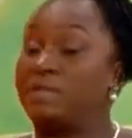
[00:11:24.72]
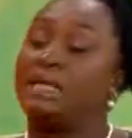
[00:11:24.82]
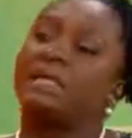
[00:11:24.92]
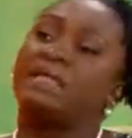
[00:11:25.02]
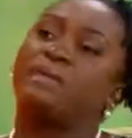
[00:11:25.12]

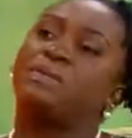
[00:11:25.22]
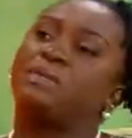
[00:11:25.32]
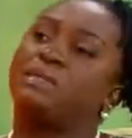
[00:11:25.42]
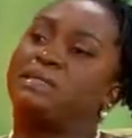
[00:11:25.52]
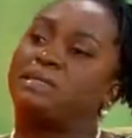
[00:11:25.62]
Now,
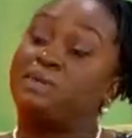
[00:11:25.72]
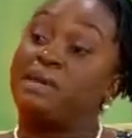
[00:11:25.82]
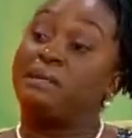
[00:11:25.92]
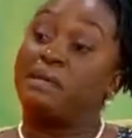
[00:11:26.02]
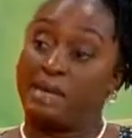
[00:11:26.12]
the
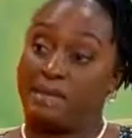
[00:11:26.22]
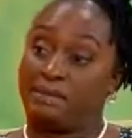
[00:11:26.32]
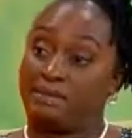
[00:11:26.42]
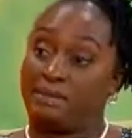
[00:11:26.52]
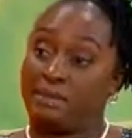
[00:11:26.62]
BMI,
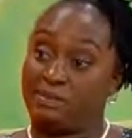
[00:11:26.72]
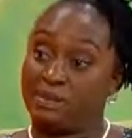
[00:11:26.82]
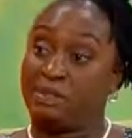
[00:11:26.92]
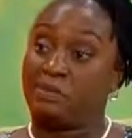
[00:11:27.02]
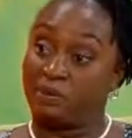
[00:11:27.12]
the
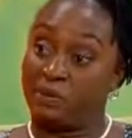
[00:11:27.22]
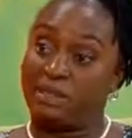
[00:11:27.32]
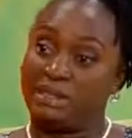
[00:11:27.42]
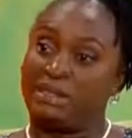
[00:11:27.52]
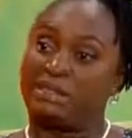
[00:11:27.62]
basal metabolic
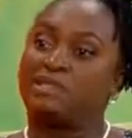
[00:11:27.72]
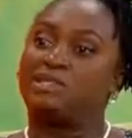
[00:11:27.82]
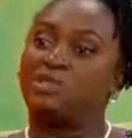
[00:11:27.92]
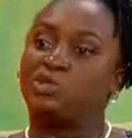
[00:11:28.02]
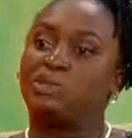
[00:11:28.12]
index, is
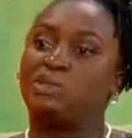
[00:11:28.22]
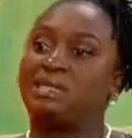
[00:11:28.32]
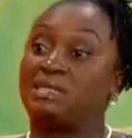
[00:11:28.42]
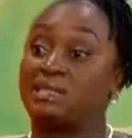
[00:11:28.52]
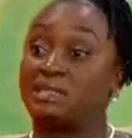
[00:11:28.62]
just
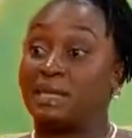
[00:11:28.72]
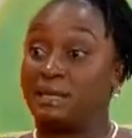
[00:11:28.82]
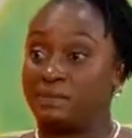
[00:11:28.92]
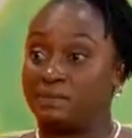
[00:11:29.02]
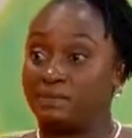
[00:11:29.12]
a
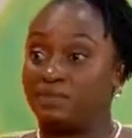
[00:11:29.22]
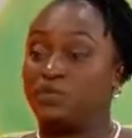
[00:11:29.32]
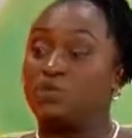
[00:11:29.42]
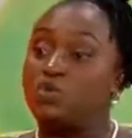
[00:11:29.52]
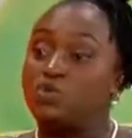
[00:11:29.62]
scale
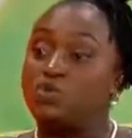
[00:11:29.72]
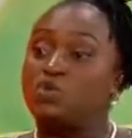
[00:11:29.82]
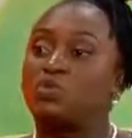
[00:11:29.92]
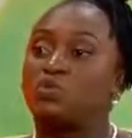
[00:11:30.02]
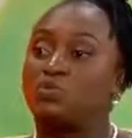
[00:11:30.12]

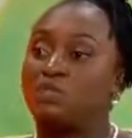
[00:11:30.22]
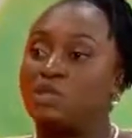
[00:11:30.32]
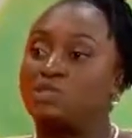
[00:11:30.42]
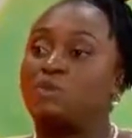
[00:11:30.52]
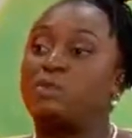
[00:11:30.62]
used to
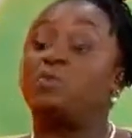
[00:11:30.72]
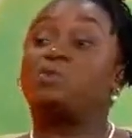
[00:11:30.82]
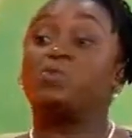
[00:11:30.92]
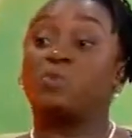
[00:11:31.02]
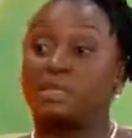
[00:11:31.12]
measure
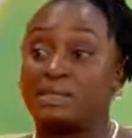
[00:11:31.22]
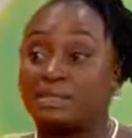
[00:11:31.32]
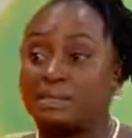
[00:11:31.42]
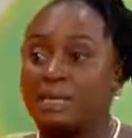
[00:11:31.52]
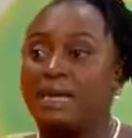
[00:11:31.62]
people's
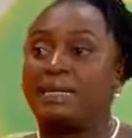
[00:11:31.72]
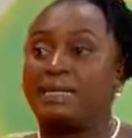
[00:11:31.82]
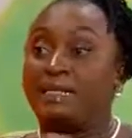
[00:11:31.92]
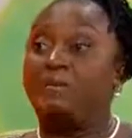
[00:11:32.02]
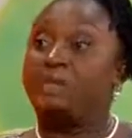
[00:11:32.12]
weights,
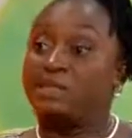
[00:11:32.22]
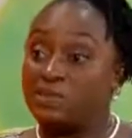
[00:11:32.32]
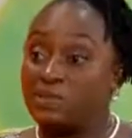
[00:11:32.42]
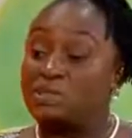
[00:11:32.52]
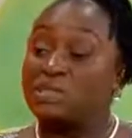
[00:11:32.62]
then
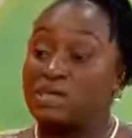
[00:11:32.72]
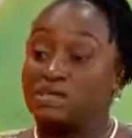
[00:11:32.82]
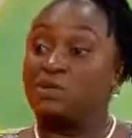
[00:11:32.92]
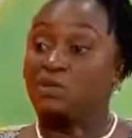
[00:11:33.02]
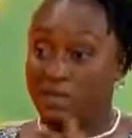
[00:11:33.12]
places you in the
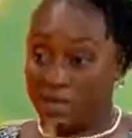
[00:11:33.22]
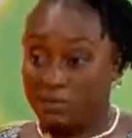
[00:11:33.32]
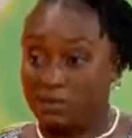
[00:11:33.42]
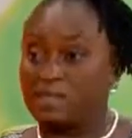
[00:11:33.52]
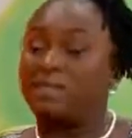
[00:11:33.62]
category, like you
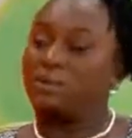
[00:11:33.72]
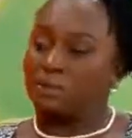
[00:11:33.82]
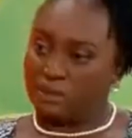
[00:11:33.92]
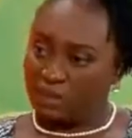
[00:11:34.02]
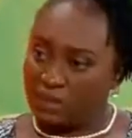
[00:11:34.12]
said,
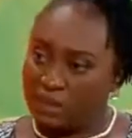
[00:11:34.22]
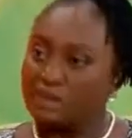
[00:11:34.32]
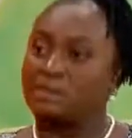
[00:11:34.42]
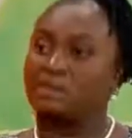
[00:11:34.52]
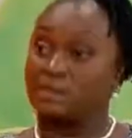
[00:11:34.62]

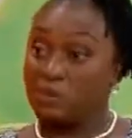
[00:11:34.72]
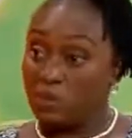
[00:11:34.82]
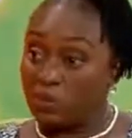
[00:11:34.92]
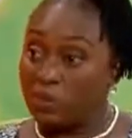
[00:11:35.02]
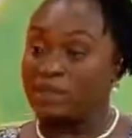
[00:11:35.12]
underweight,
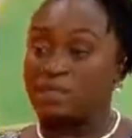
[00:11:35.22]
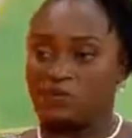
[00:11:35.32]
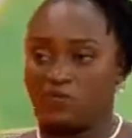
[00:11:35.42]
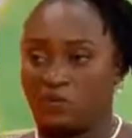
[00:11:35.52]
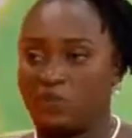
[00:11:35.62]
normal weight, and
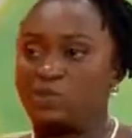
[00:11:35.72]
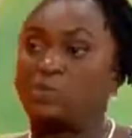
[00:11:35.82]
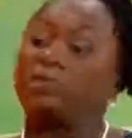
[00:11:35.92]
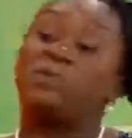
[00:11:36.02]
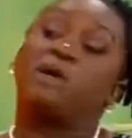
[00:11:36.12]
overweight. So
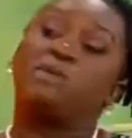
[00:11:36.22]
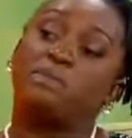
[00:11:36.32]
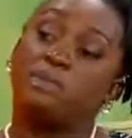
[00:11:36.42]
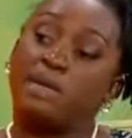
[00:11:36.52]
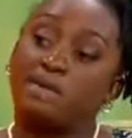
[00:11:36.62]
people who have a
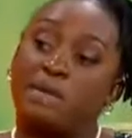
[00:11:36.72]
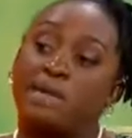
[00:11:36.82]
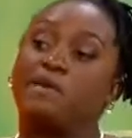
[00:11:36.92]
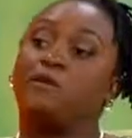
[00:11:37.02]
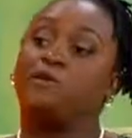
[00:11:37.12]

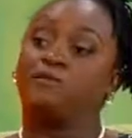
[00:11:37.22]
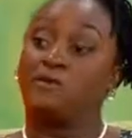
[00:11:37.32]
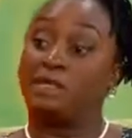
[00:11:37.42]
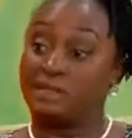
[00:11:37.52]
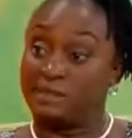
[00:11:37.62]
BMI of
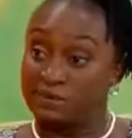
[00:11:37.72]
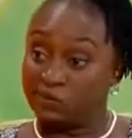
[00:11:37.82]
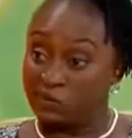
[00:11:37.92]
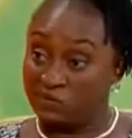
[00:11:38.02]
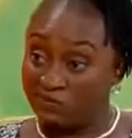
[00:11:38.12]
less than
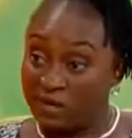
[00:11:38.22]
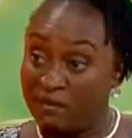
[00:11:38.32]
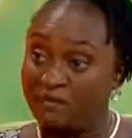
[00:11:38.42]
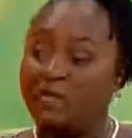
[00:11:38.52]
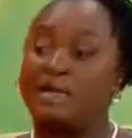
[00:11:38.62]

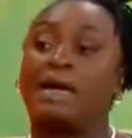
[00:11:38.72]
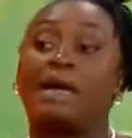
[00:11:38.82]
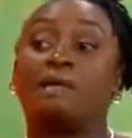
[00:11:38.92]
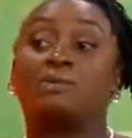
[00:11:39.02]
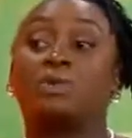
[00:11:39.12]
25
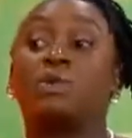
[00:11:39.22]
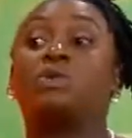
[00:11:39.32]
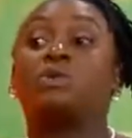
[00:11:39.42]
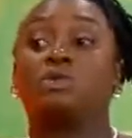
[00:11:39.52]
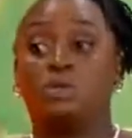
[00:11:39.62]
are
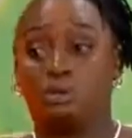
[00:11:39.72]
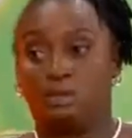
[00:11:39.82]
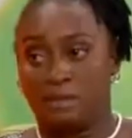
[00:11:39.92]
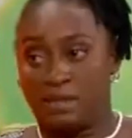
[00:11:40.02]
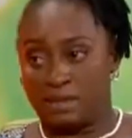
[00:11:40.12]
called
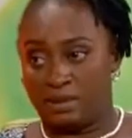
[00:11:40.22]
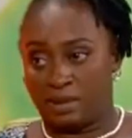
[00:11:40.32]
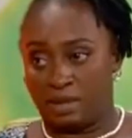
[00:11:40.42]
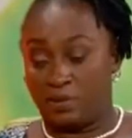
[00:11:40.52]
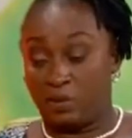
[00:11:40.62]
they are
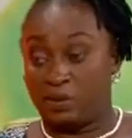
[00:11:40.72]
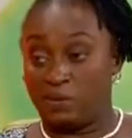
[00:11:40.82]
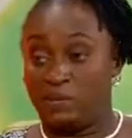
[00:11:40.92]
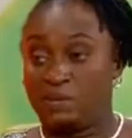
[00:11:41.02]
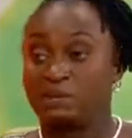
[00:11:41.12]

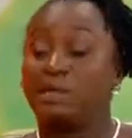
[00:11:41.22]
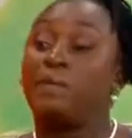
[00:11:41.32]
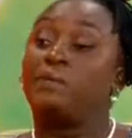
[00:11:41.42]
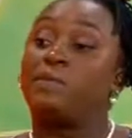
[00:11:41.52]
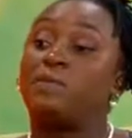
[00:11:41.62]
underweight.
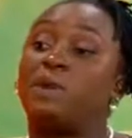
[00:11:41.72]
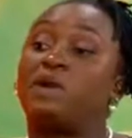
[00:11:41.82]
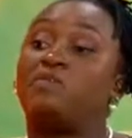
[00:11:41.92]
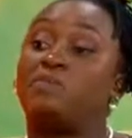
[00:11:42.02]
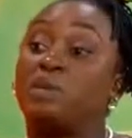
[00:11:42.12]
People who have
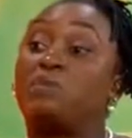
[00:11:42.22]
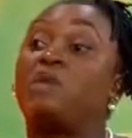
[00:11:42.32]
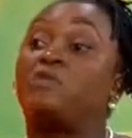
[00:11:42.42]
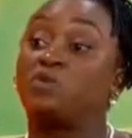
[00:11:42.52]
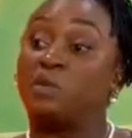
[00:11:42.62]
a BMI
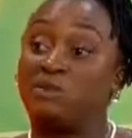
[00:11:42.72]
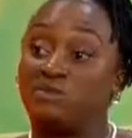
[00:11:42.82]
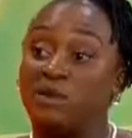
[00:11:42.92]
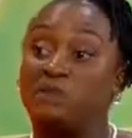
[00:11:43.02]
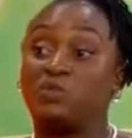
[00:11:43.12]
of
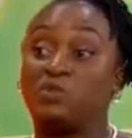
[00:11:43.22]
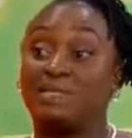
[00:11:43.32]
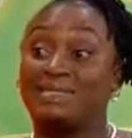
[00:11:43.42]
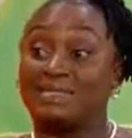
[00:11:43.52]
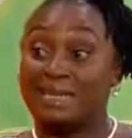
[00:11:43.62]
25 to
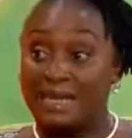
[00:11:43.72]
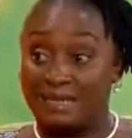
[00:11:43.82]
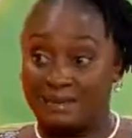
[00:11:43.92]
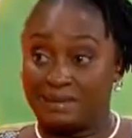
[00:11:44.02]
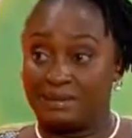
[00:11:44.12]

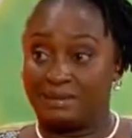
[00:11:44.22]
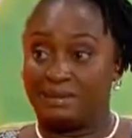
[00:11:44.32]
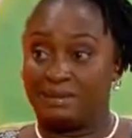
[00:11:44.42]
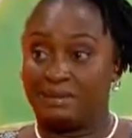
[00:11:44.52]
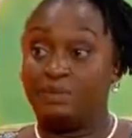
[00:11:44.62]

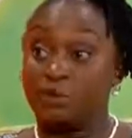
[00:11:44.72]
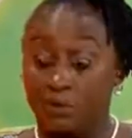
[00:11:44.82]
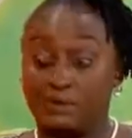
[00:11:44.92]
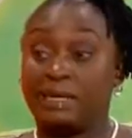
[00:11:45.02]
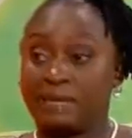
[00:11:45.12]

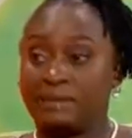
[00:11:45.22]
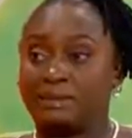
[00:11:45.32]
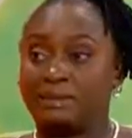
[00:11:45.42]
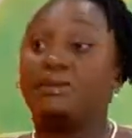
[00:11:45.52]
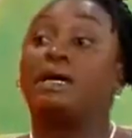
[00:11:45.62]
29.9
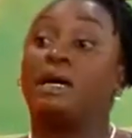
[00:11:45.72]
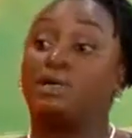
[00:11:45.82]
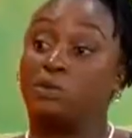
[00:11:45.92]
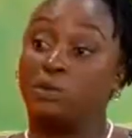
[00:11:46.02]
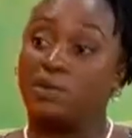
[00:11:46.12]
are
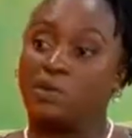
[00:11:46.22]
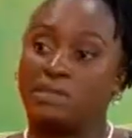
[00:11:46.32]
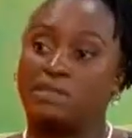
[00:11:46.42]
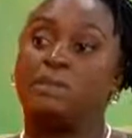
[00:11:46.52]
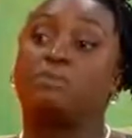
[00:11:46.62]
normal
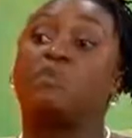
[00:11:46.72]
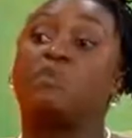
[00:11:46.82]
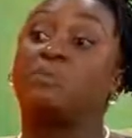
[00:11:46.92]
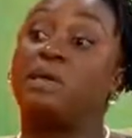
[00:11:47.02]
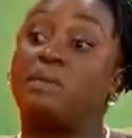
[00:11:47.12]
weight. But if your
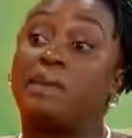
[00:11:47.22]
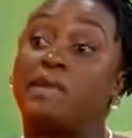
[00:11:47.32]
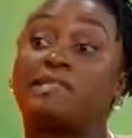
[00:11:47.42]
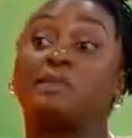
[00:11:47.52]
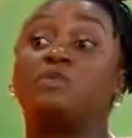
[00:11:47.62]
BMI
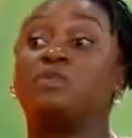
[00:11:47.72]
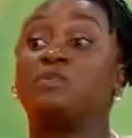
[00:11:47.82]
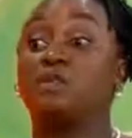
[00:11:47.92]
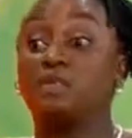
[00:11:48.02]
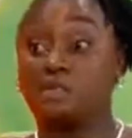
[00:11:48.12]
is above
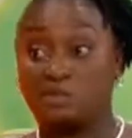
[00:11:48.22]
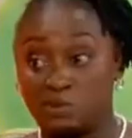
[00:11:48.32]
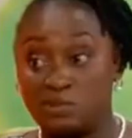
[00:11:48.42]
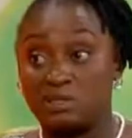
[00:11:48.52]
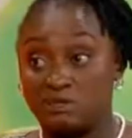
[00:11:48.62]
30 to
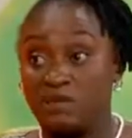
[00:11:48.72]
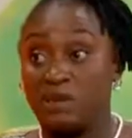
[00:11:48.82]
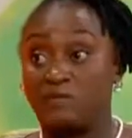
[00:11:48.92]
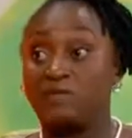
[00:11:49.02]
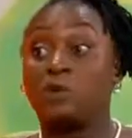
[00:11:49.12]

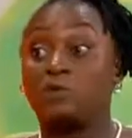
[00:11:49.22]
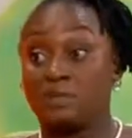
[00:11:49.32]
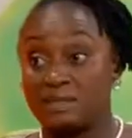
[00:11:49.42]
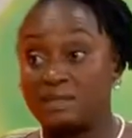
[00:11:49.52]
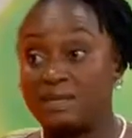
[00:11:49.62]
35, you're
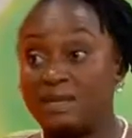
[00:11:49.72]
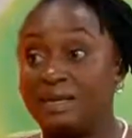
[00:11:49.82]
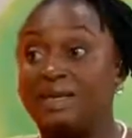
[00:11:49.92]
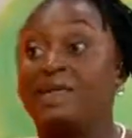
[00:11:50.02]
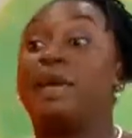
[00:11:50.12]
obese.
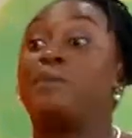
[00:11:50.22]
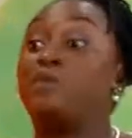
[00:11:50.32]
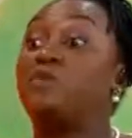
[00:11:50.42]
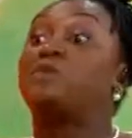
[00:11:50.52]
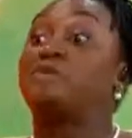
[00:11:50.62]

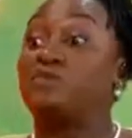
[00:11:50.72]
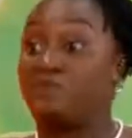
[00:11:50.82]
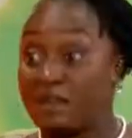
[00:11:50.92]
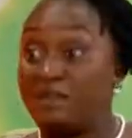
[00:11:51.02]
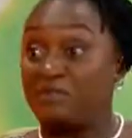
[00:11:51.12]
Above
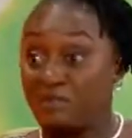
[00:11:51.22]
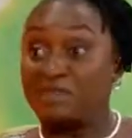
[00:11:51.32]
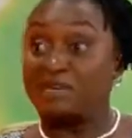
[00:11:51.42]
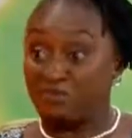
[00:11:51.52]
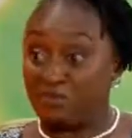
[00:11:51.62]
35, we still
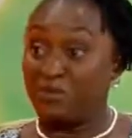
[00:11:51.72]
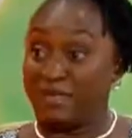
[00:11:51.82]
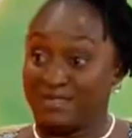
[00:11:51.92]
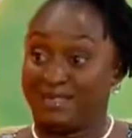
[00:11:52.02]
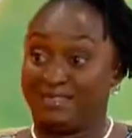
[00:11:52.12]
have people
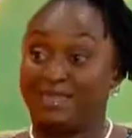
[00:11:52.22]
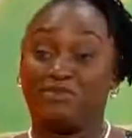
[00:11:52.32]
like that. Above